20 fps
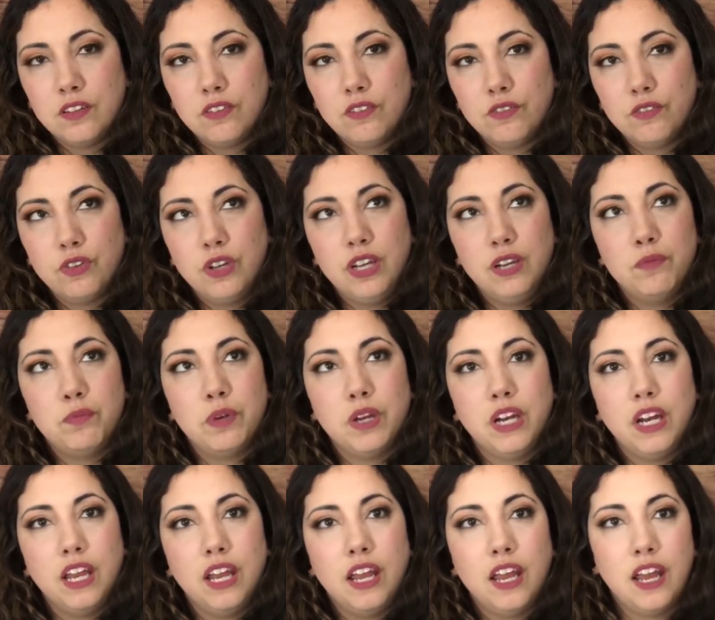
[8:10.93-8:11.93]
Really
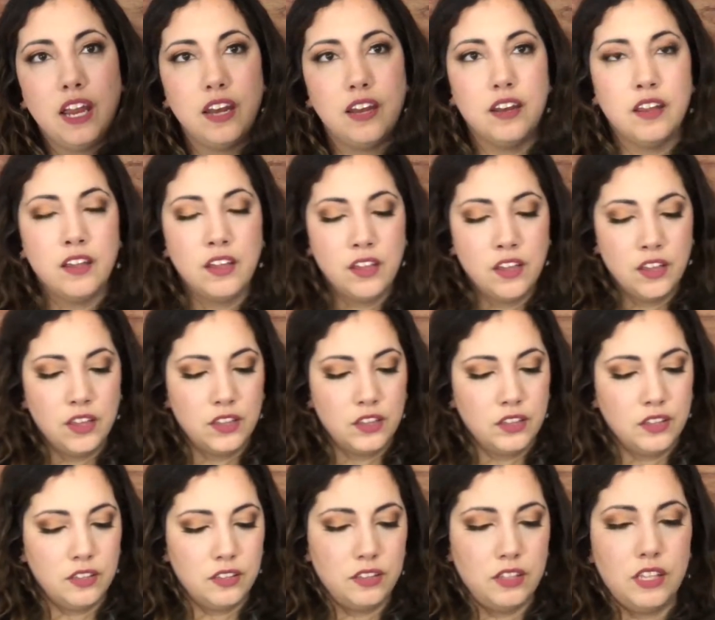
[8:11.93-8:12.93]
pretty. And
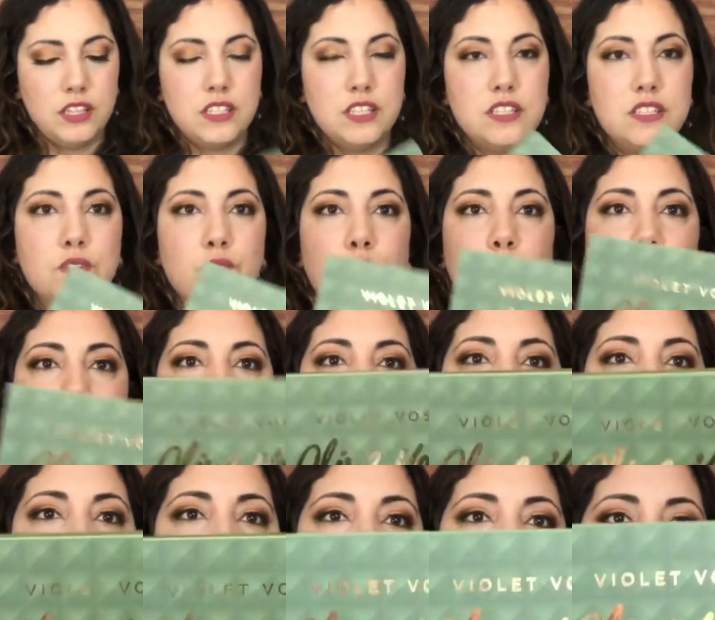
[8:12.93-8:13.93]
this is what it
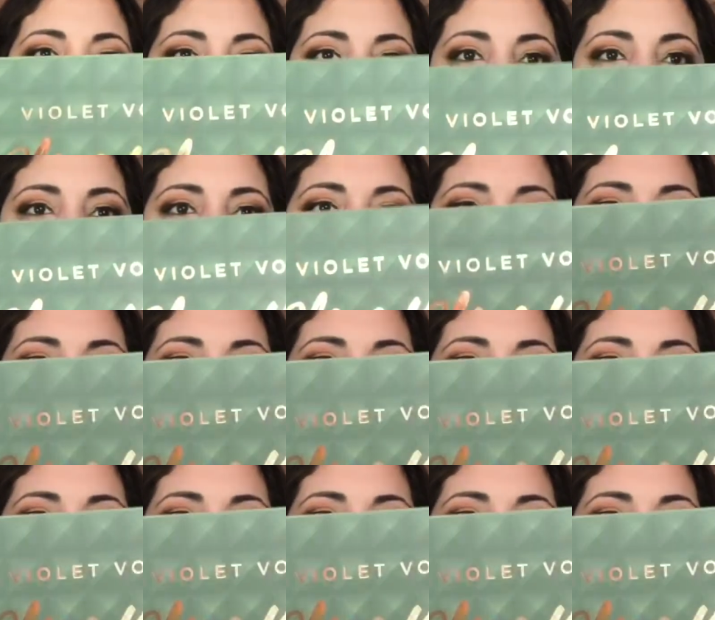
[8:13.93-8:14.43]
looks like.